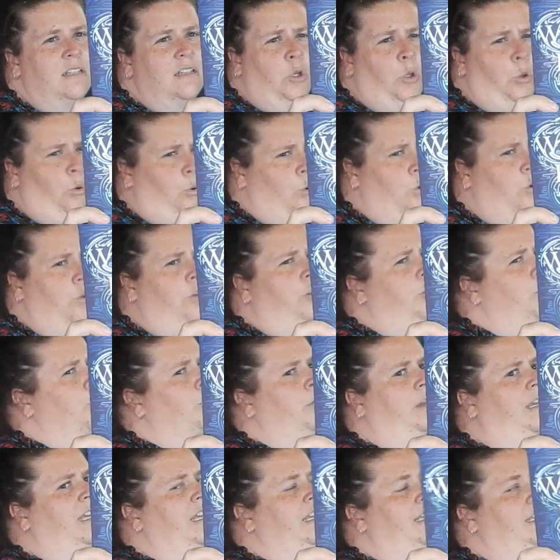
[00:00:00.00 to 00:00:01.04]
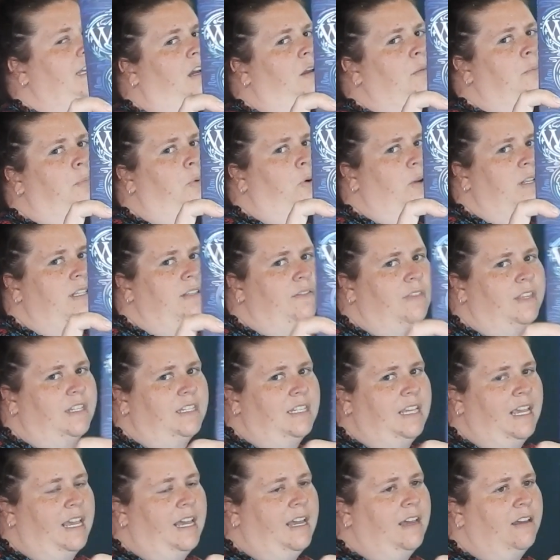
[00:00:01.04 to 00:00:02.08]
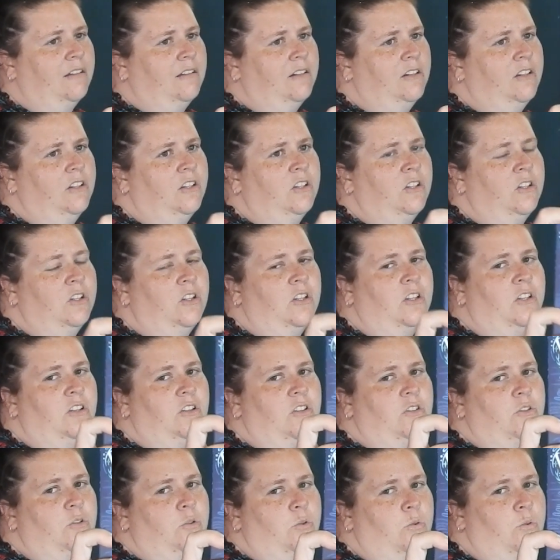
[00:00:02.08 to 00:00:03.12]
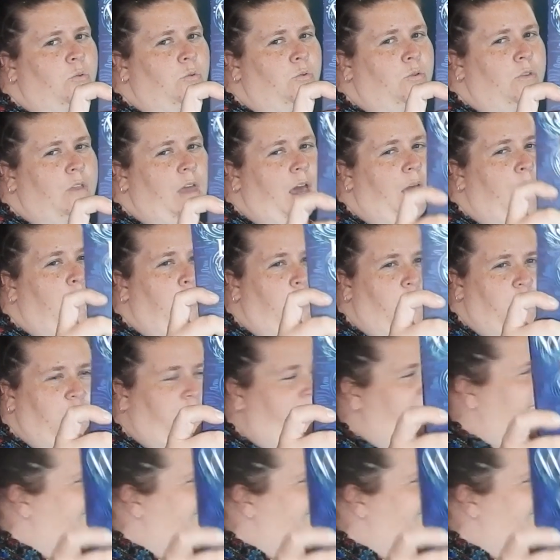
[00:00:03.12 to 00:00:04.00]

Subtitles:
lure 3 young boys of the town to a watery